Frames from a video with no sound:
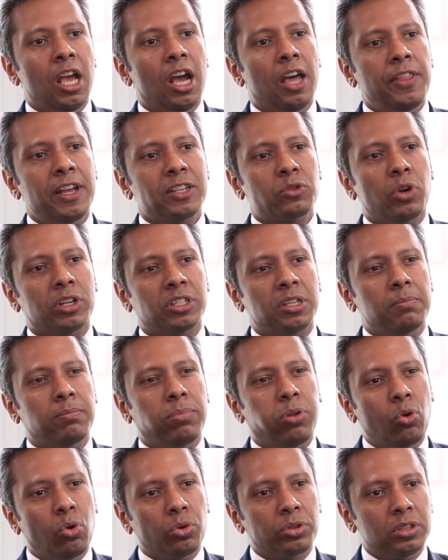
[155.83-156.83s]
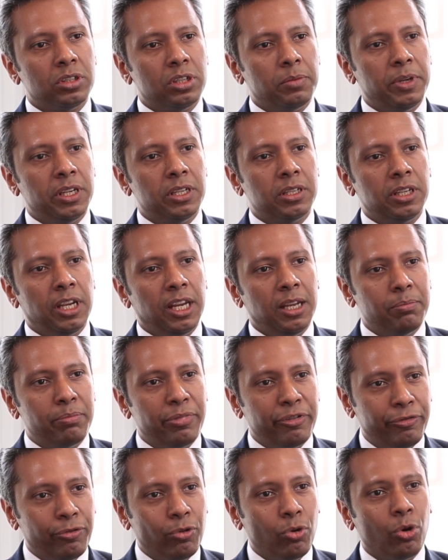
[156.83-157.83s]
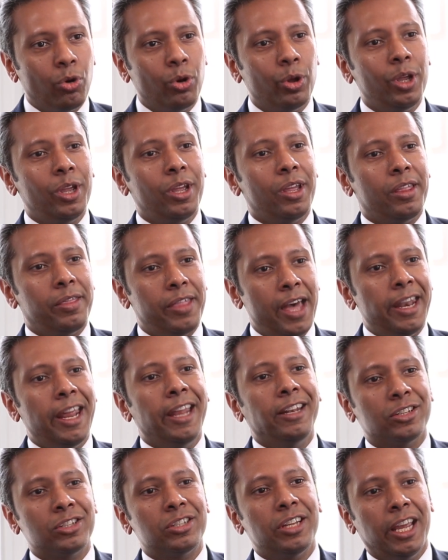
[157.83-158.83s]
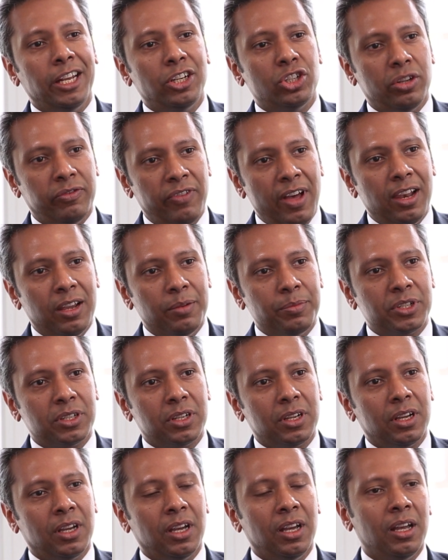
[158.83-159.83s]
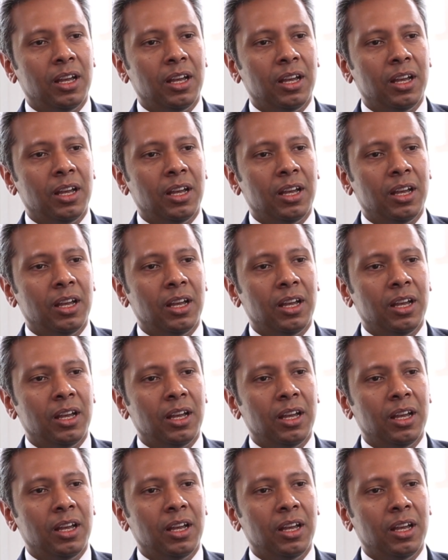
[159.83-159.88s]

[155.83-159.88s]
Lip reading: And that's why it's important to be seen before that end stage develops,